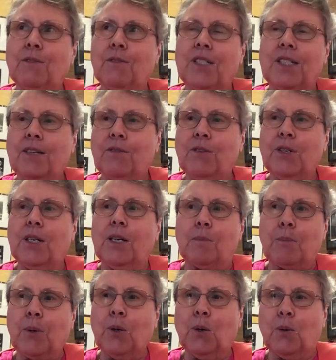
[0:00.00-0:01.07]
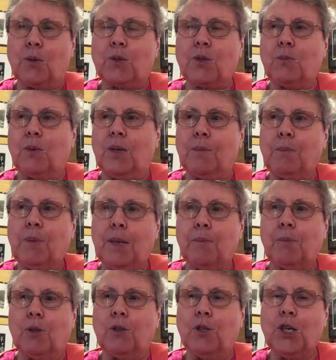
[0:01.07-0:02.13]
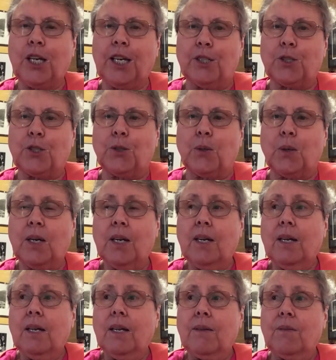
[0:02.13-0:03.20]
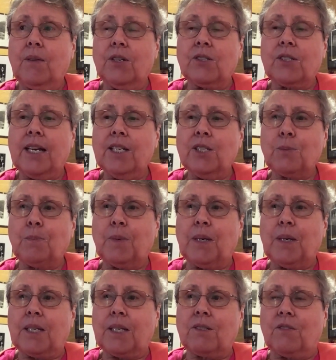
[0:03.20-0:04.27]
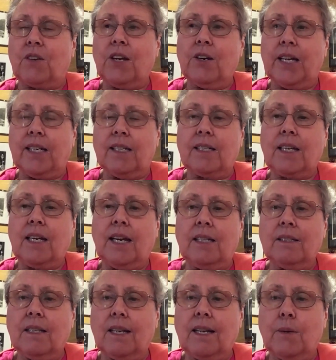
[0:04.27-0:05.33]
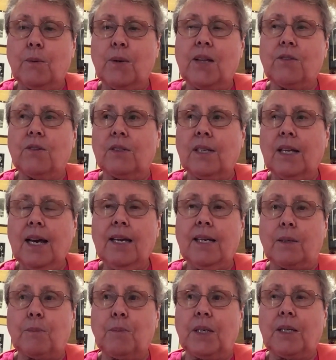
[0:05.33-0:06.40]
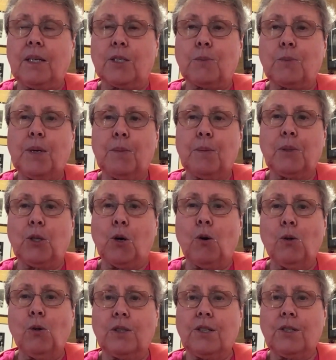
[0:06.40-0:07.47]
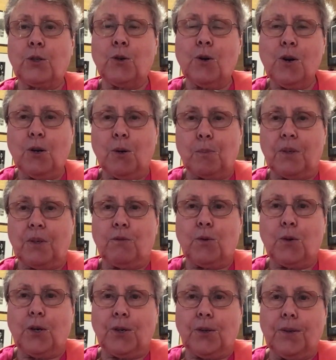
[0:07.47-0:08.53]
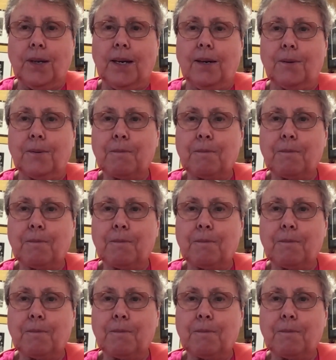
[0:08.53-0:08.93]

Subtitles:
a different approach when people look at you. There's aspects of carrying a cane that I rather like, because people hold the door open for you now.